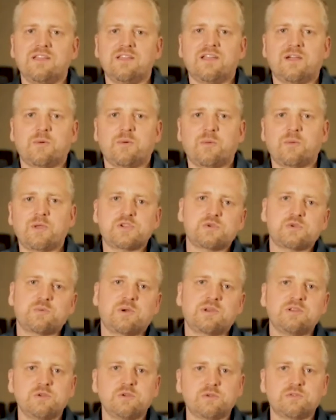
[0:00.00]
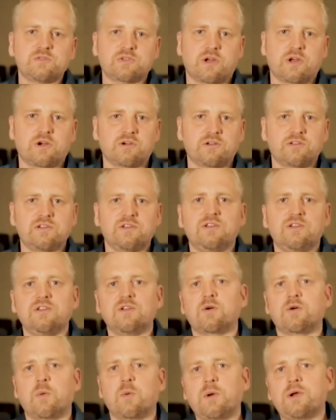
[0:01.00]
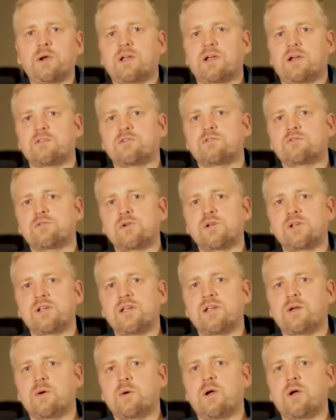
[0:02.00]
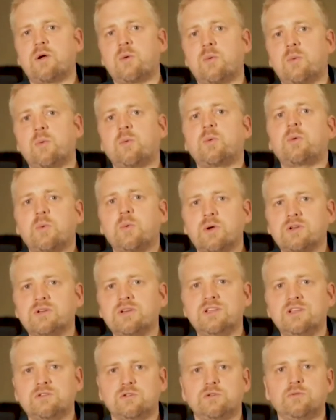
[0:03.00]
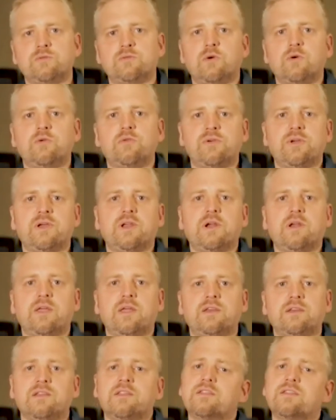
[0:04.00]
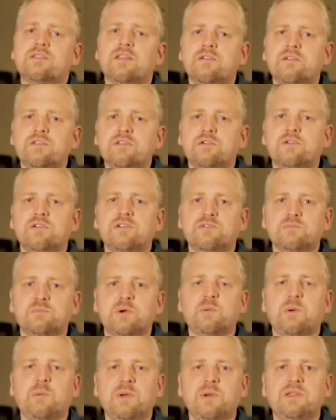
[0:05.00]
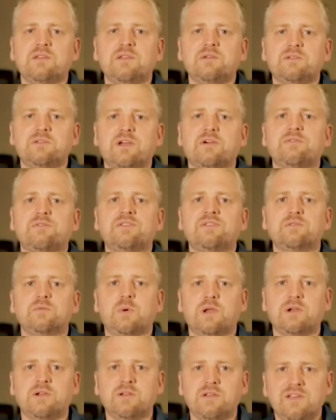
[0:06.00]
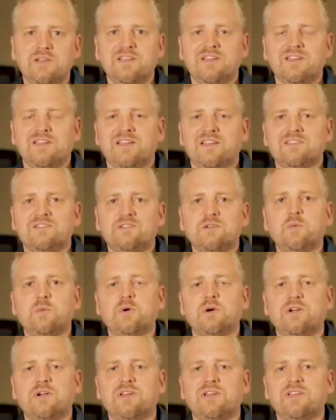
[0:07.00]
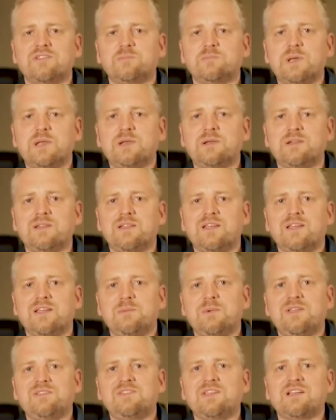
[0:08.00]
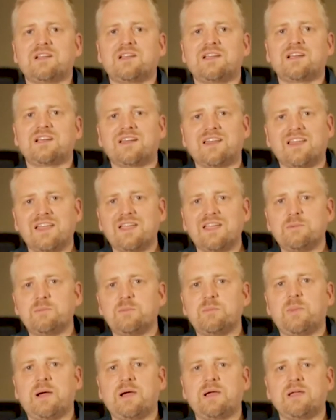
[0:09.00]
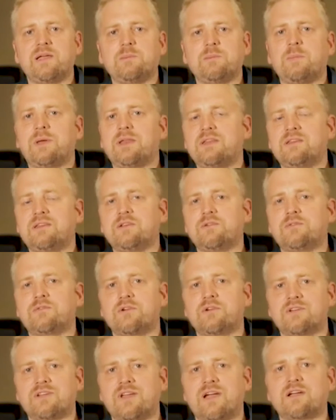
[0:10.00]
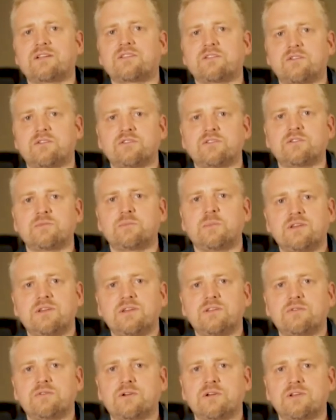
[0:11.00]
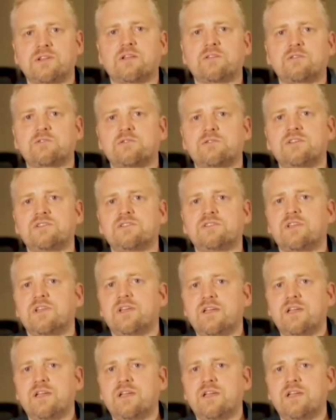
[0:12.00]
which when you start your own country would need to fulfill. And the territory is probably the toughest one, as the world has been basically claimed by many different actors, many different countries